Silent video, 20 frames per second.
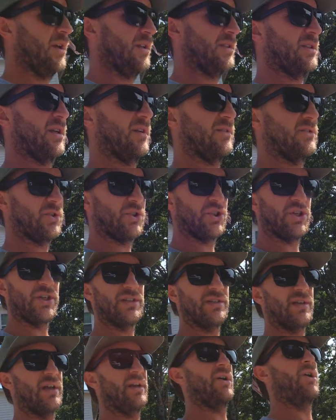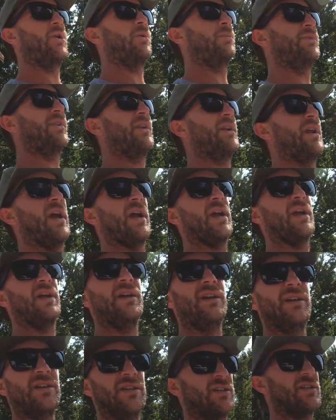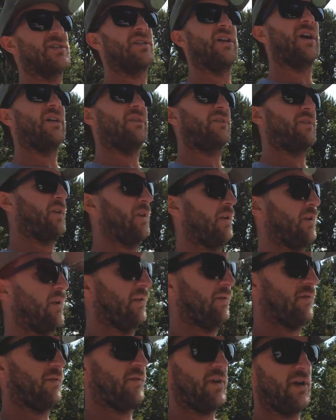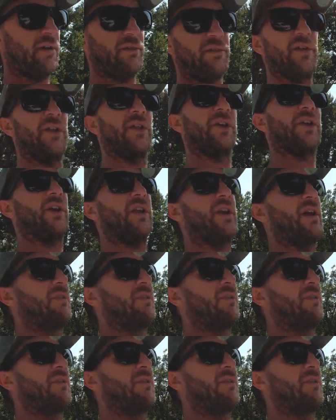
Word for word: stuff, so she stayed home today, just not feeling good